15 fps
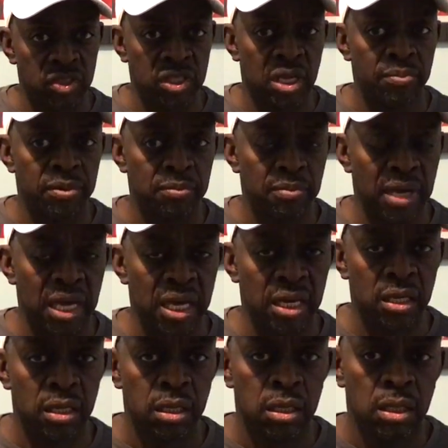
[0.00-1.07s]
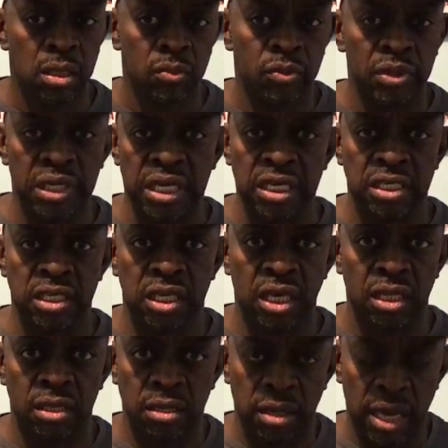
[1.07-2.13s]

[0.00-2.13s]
stopping by. We'll get it together,